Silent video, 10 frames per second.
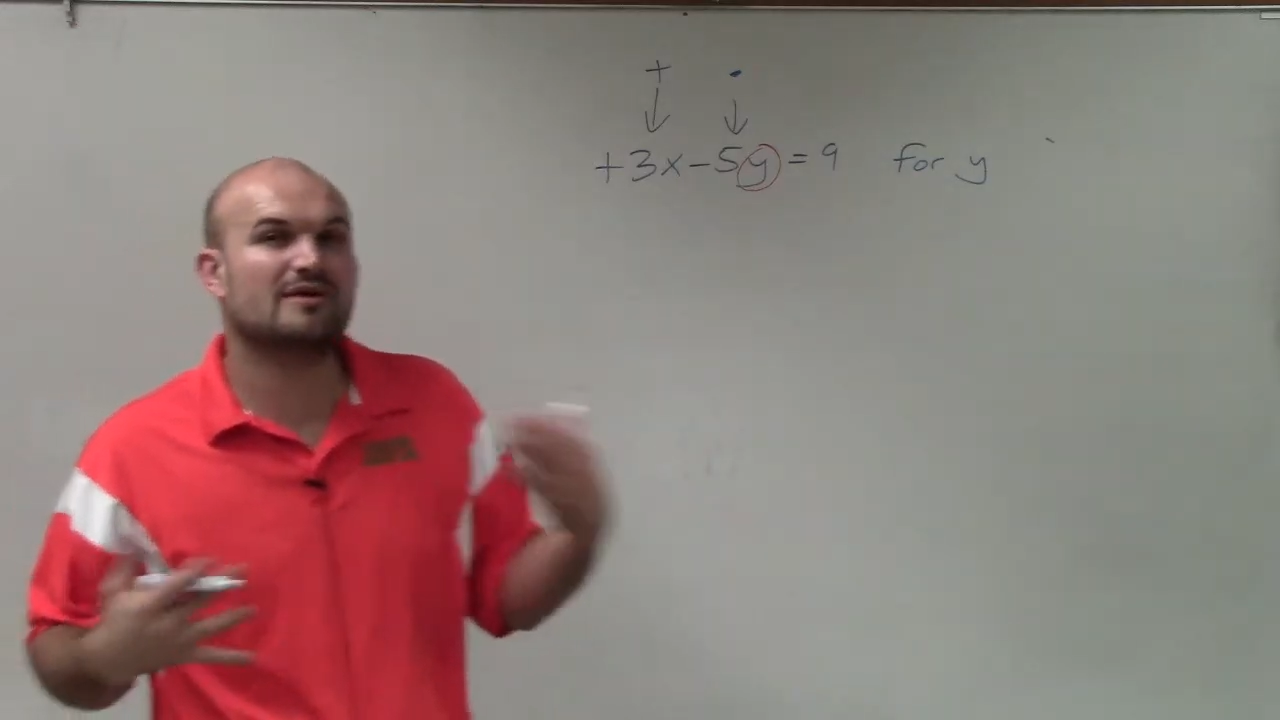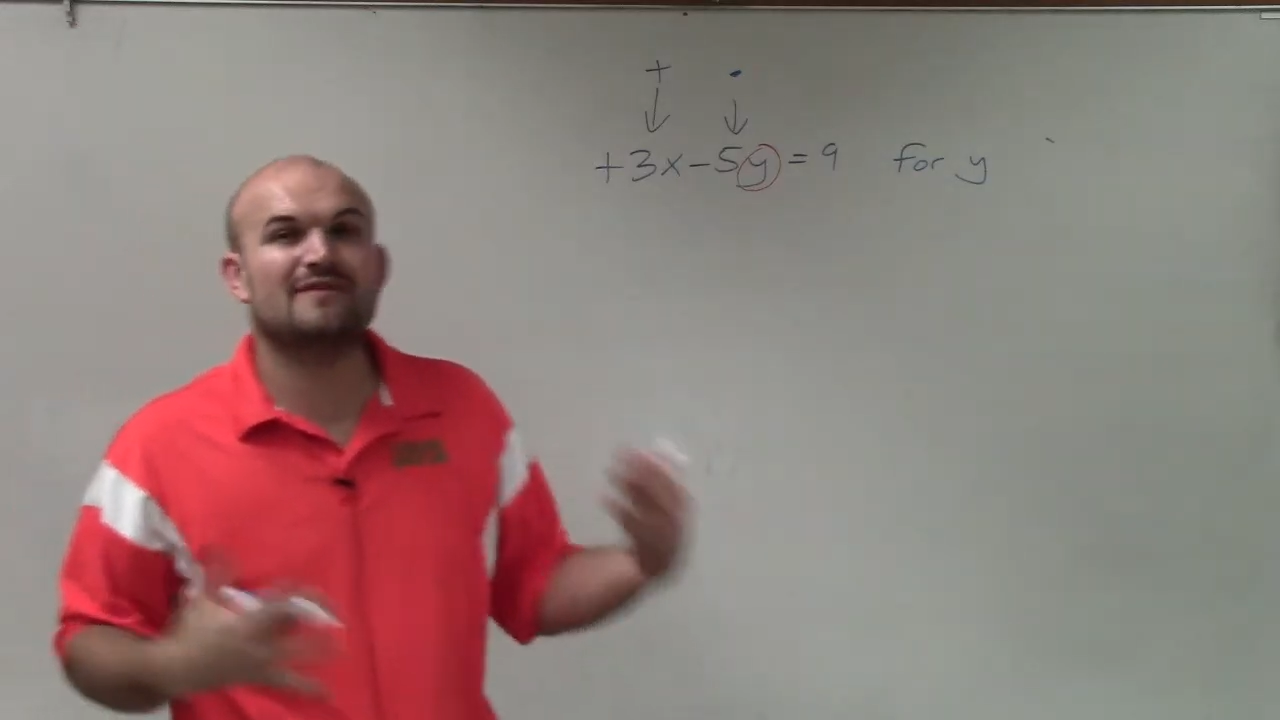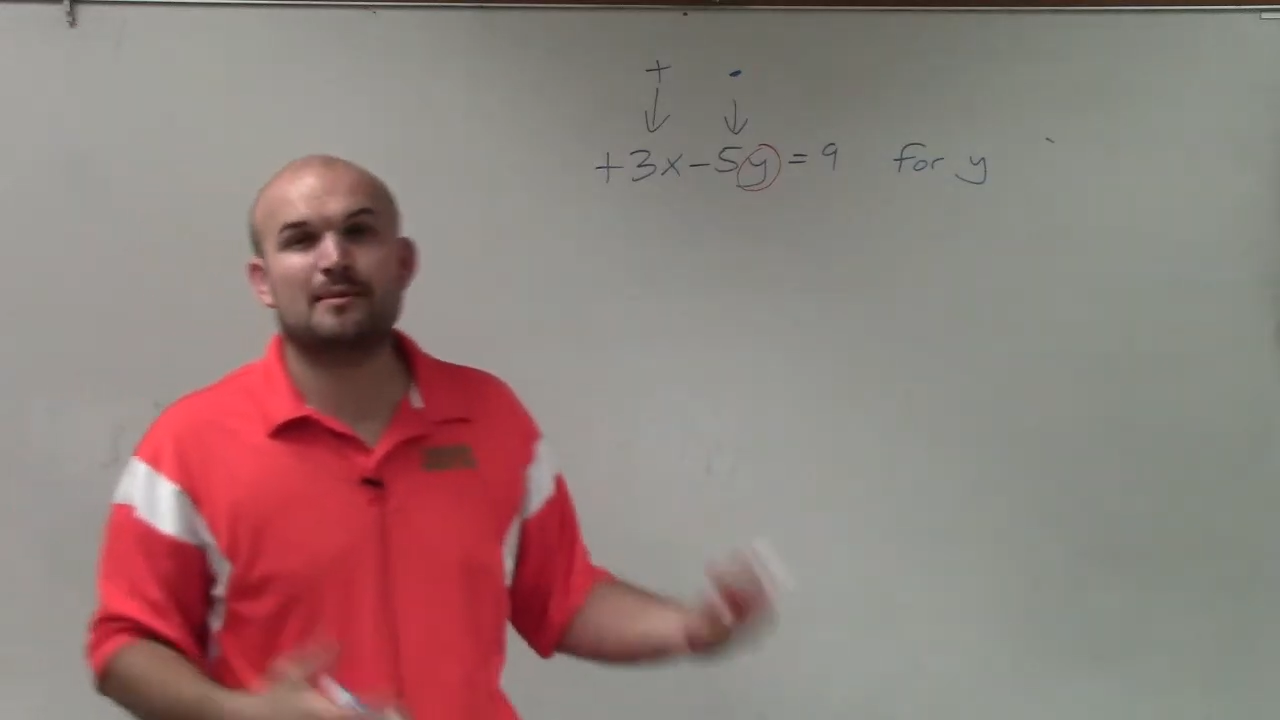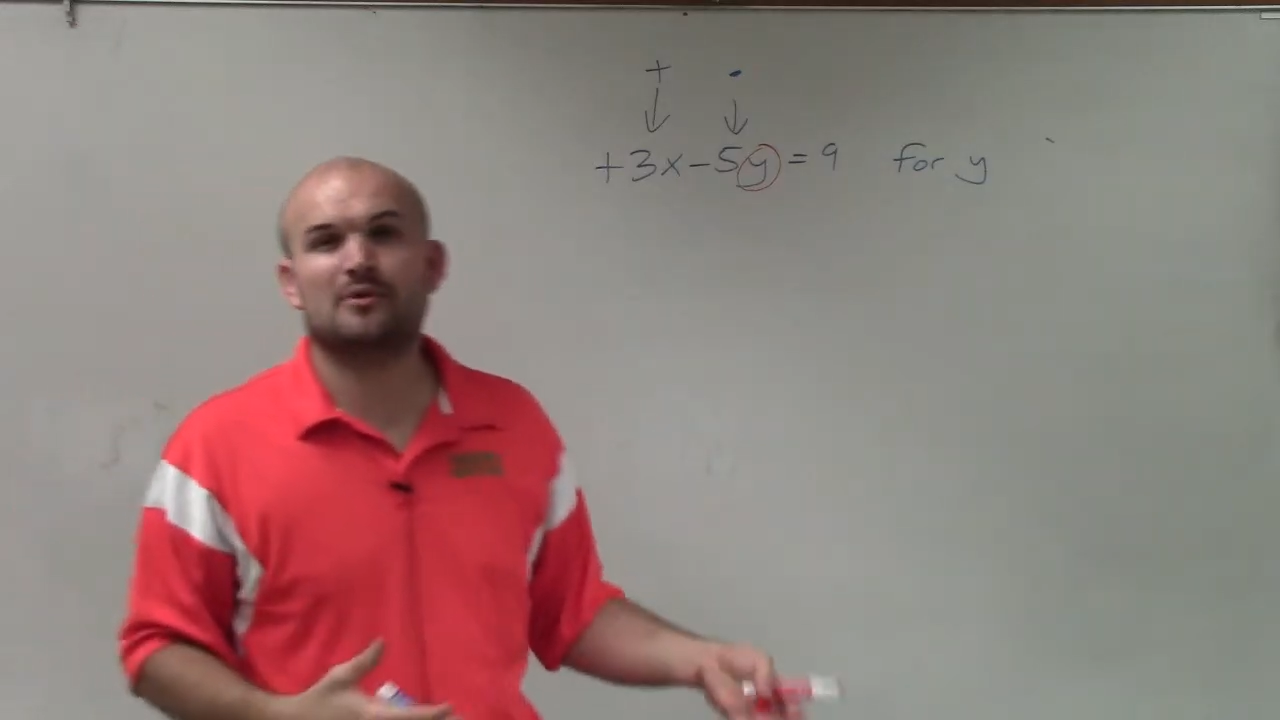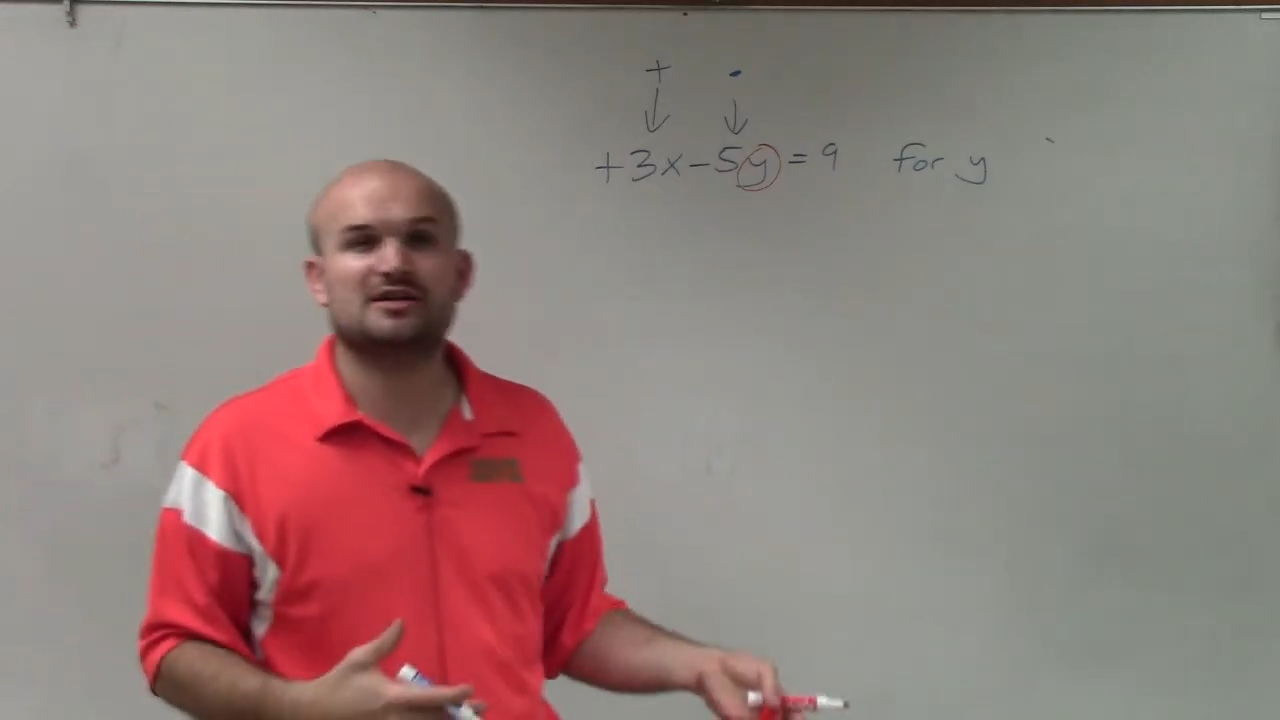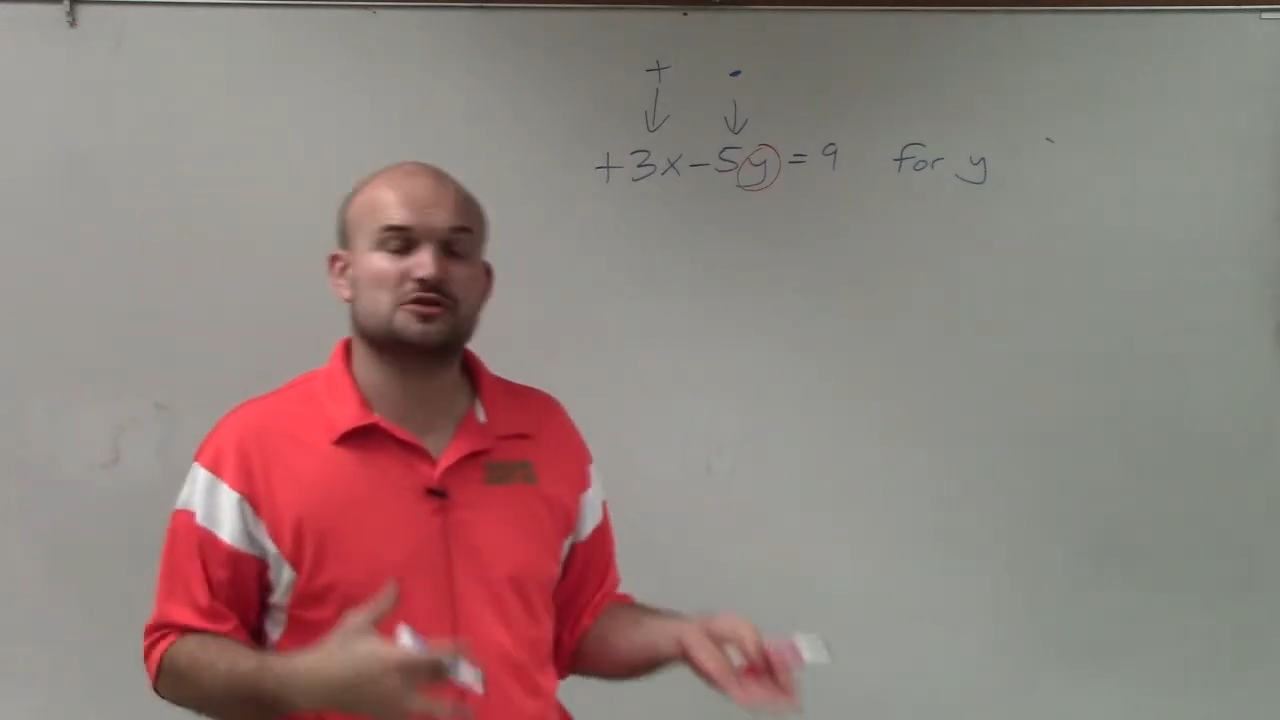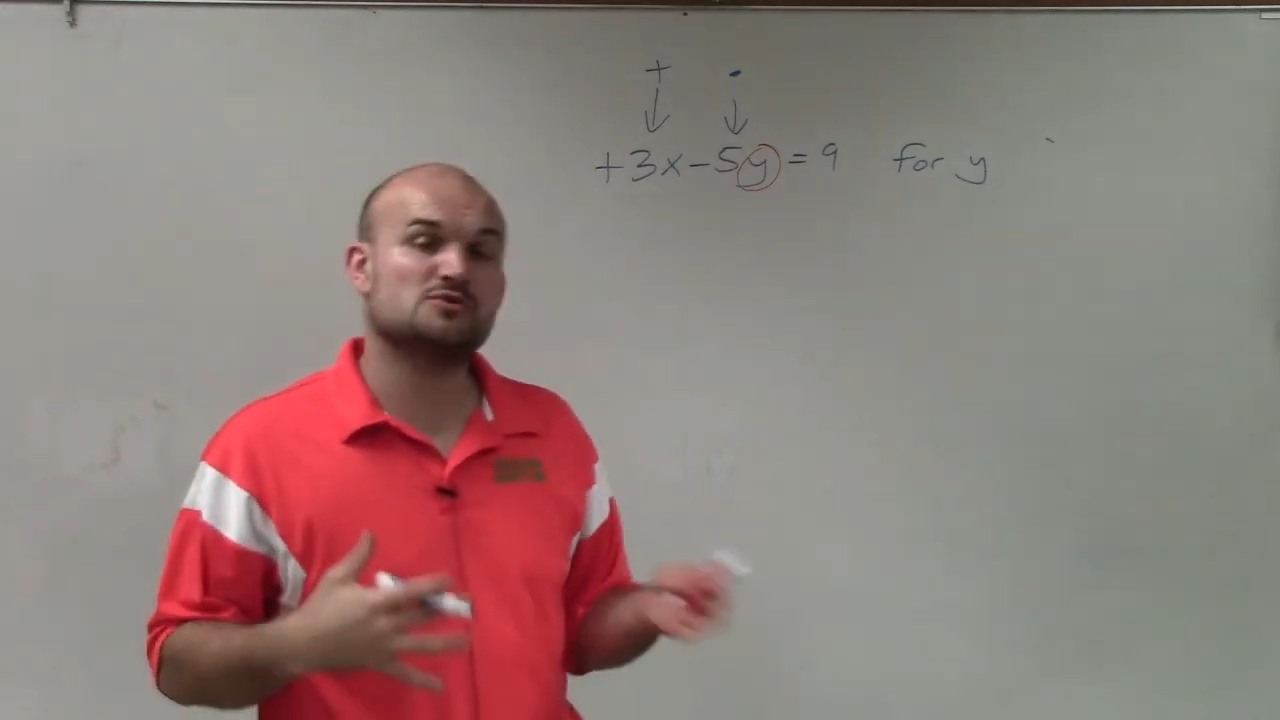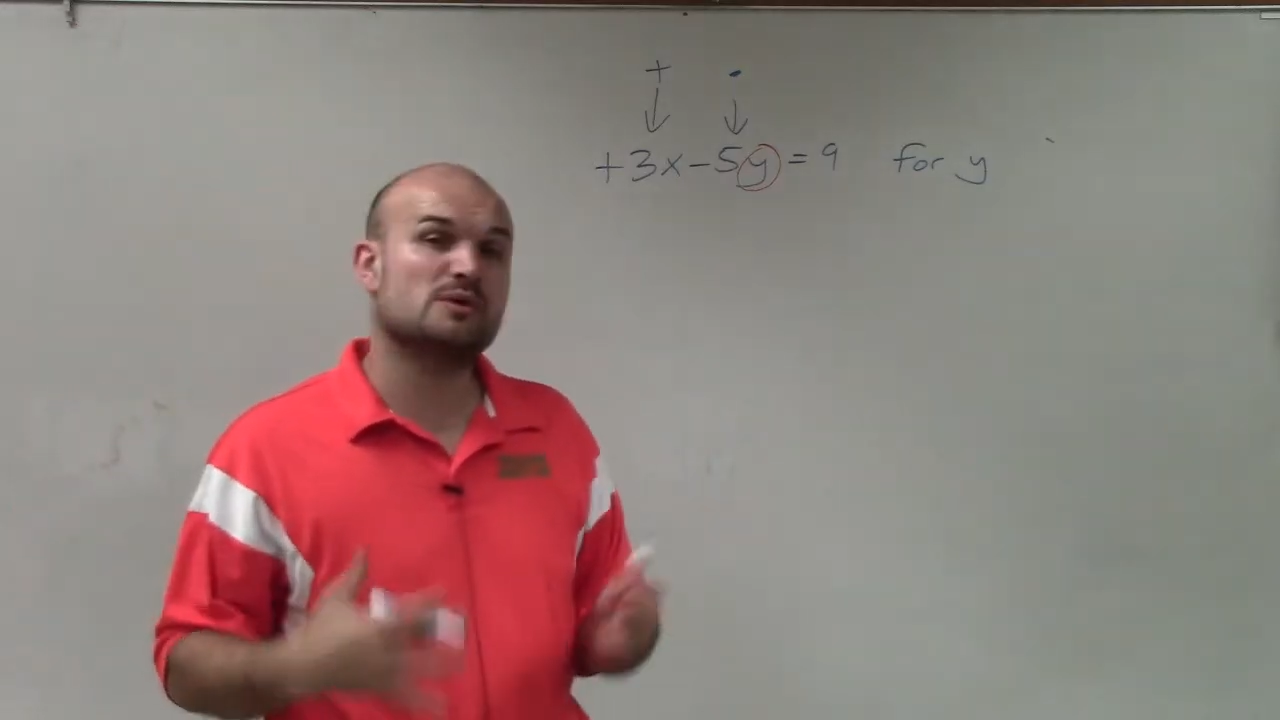operations,